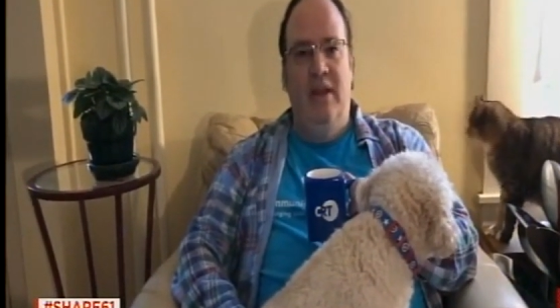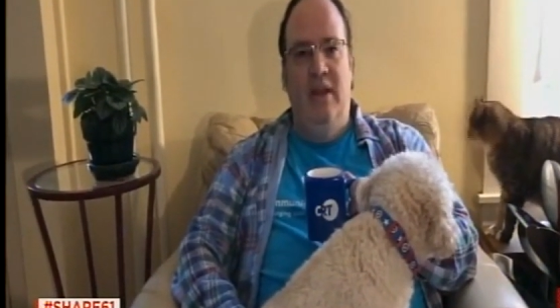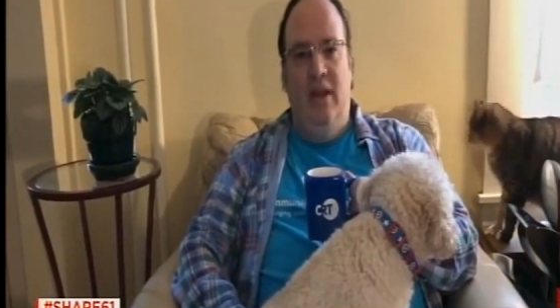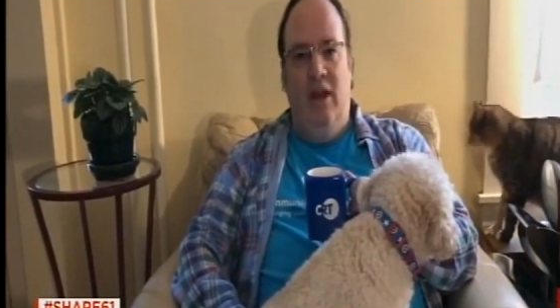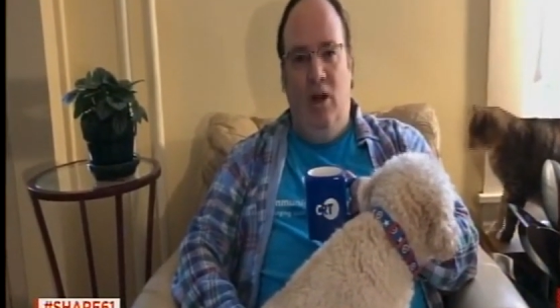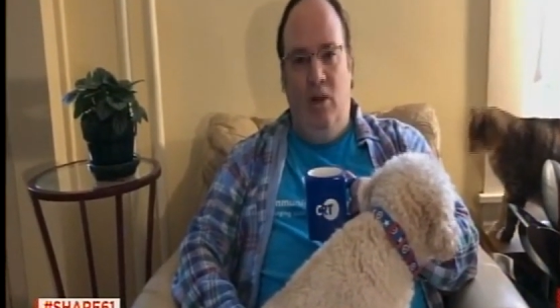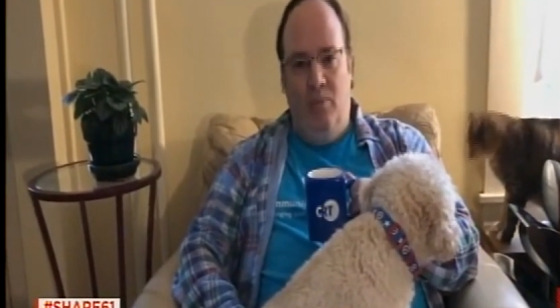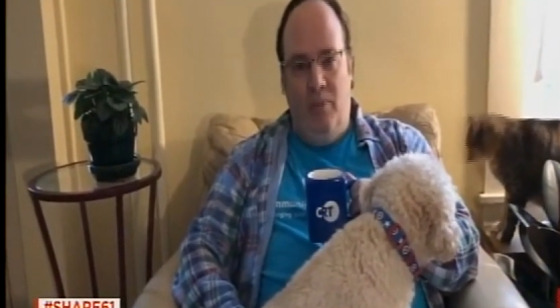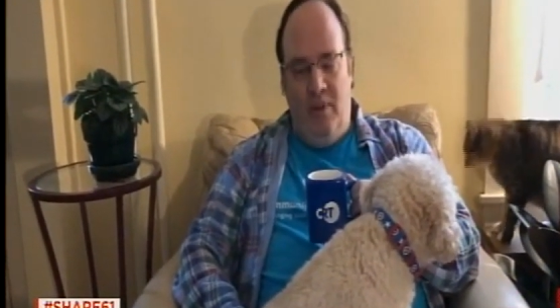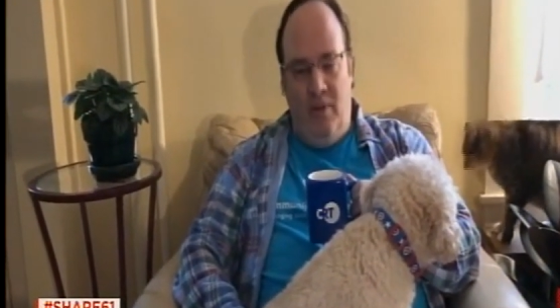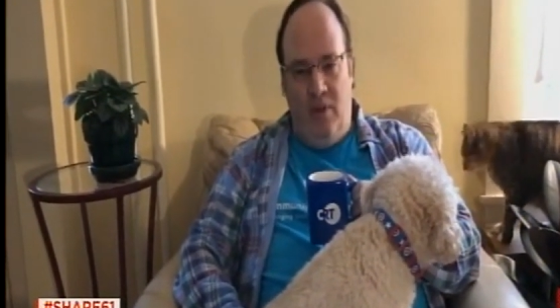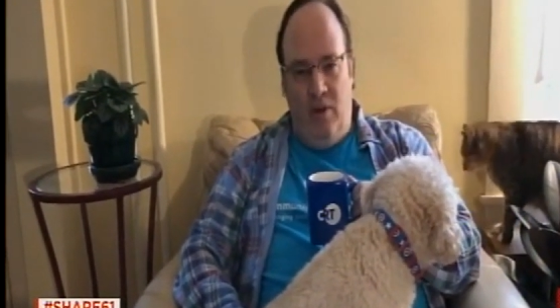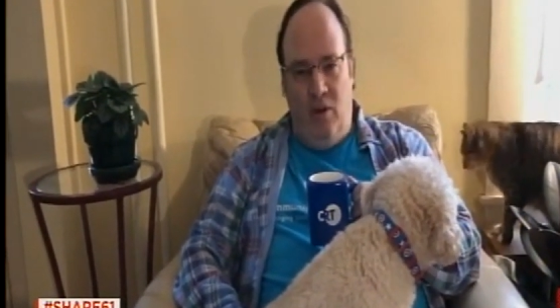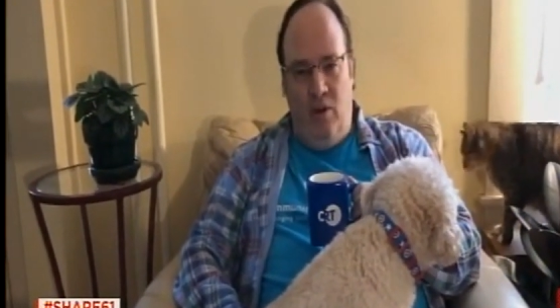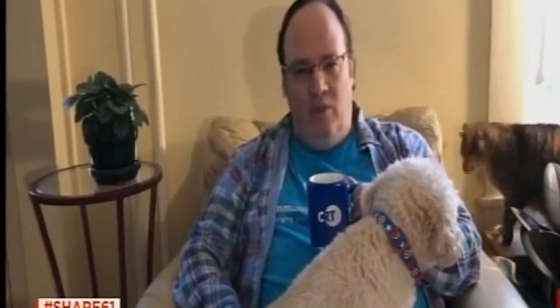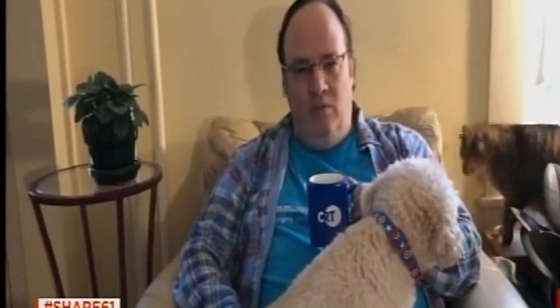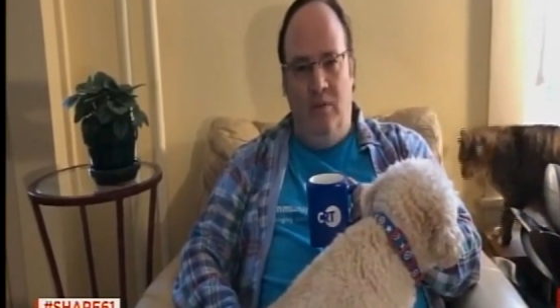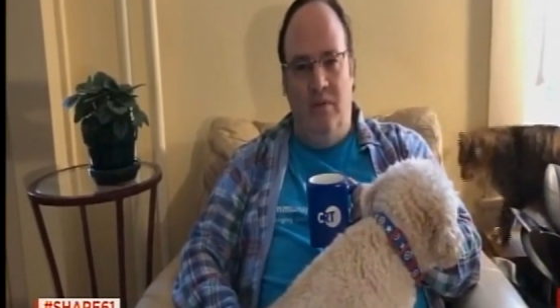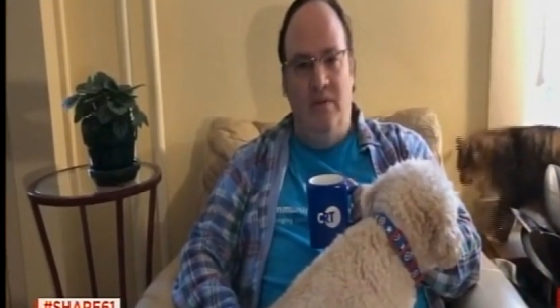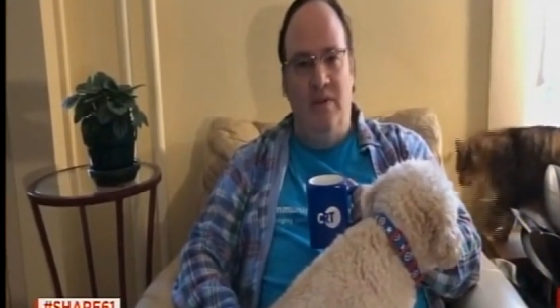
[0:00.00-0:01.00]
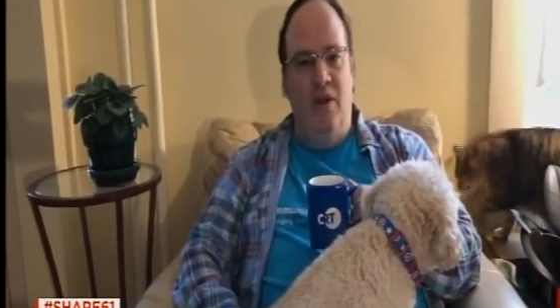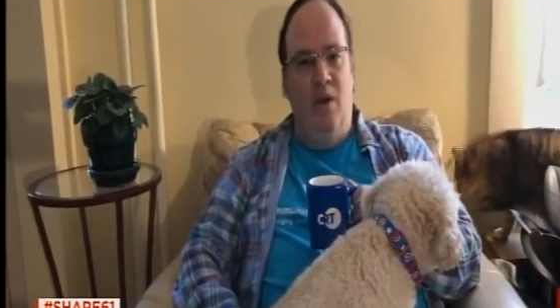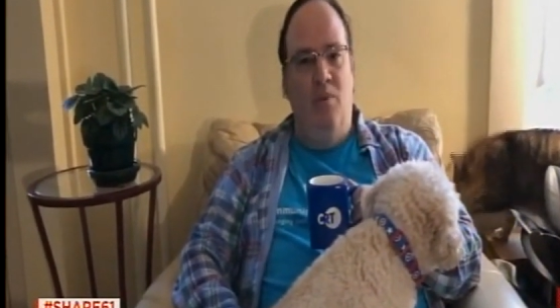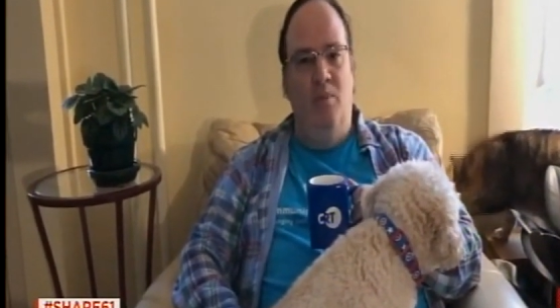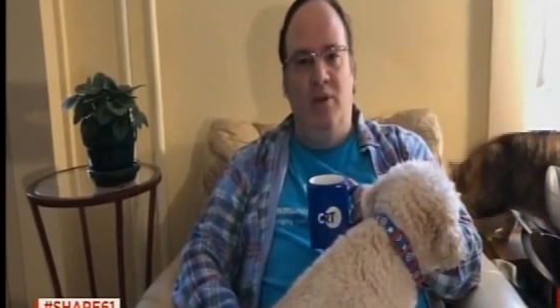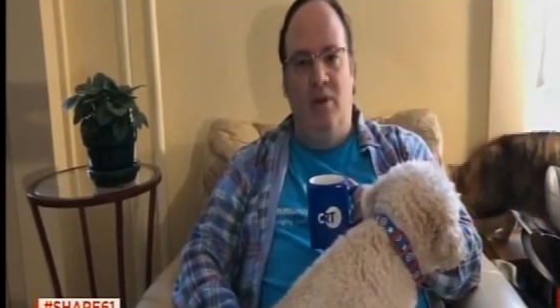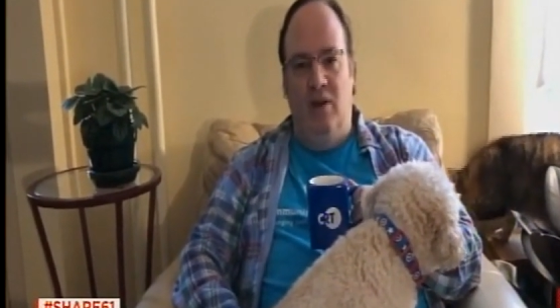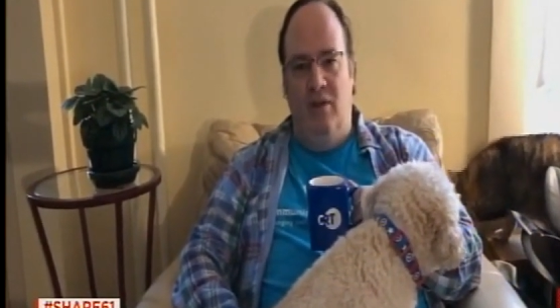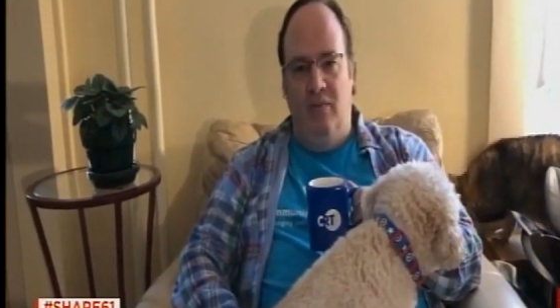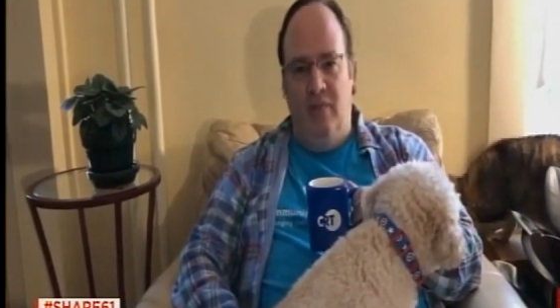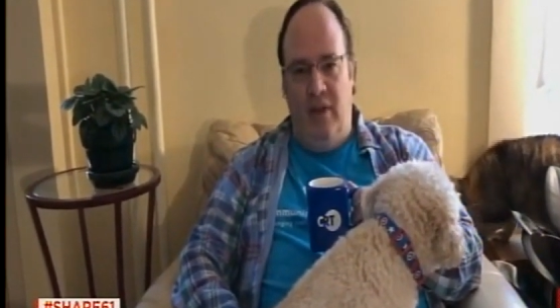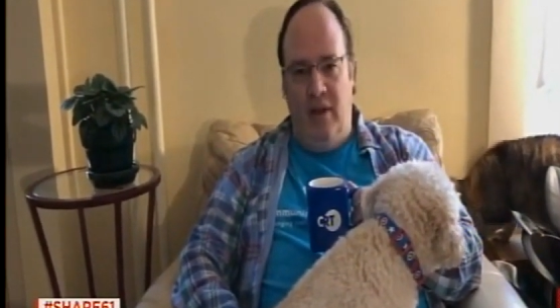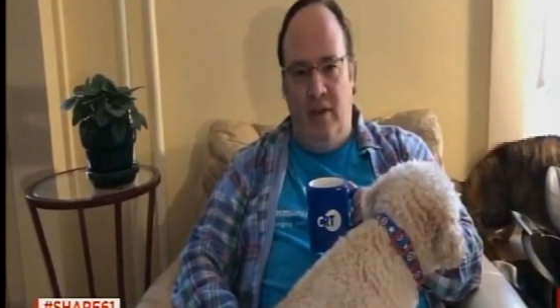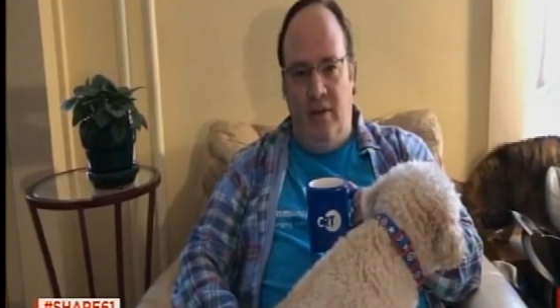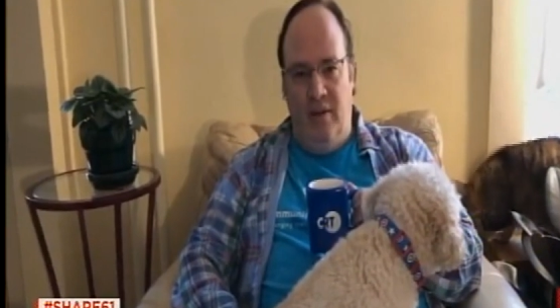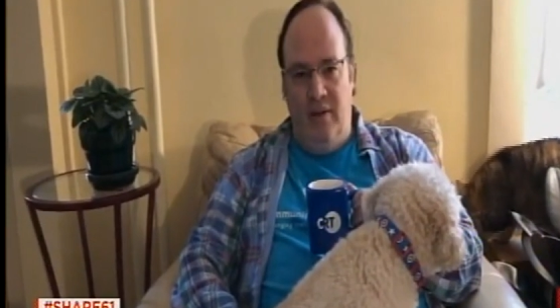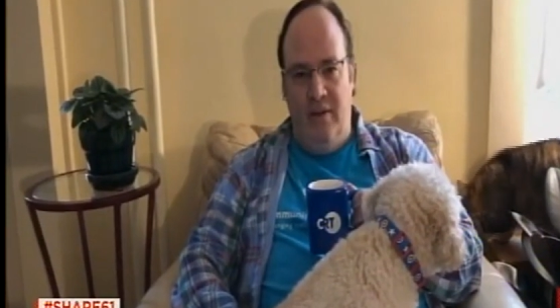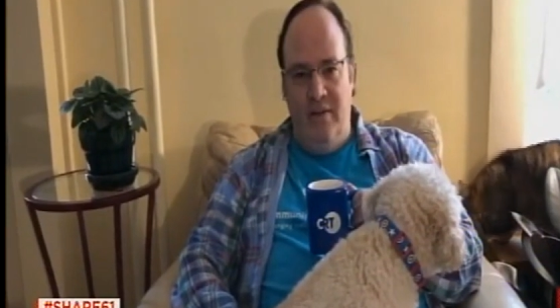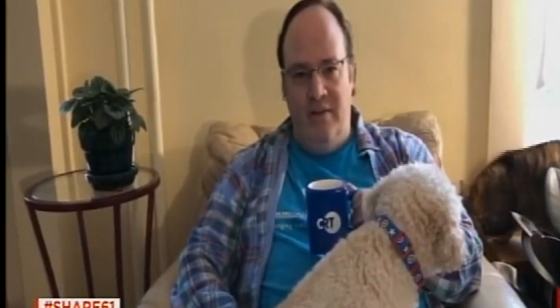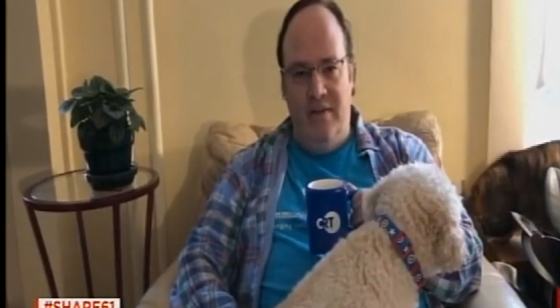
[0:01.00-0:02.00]
helping the homeless, helping our
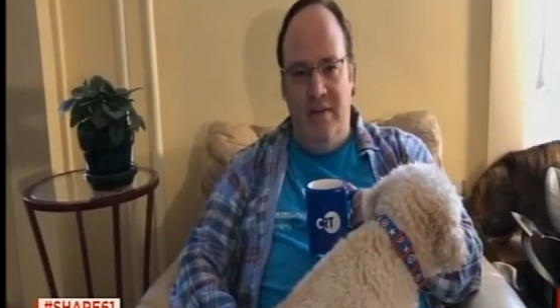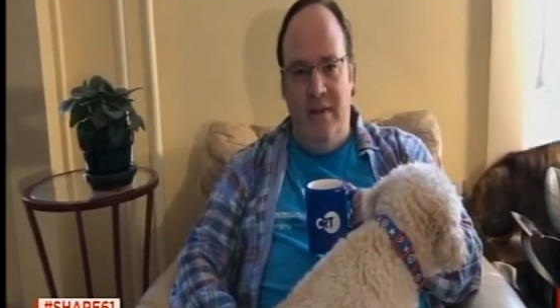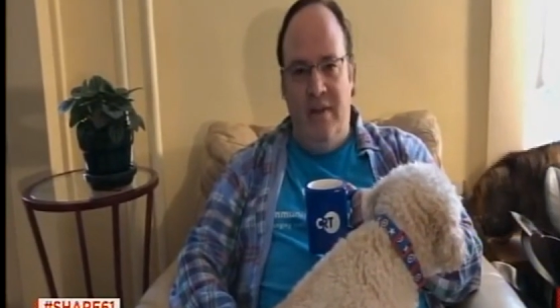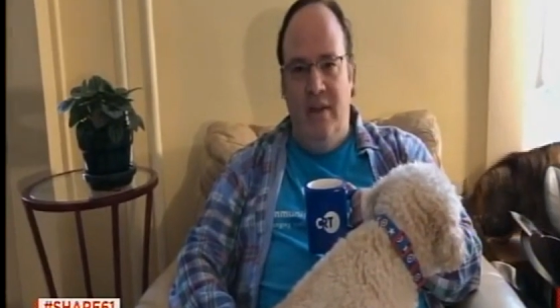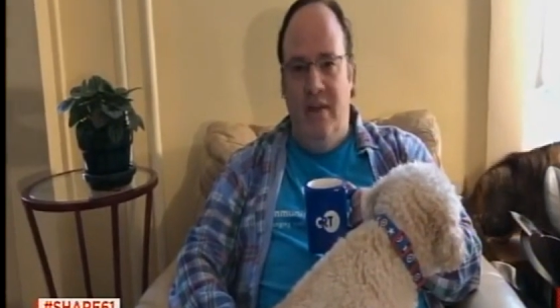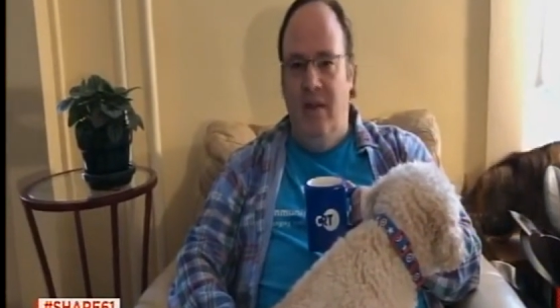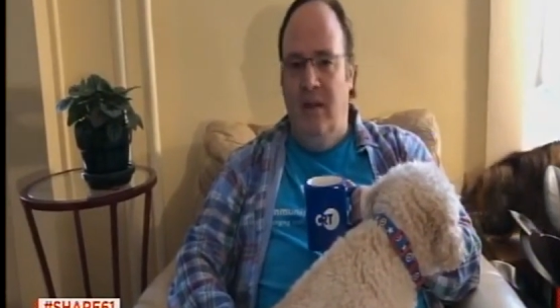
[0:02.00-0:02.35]
veterans,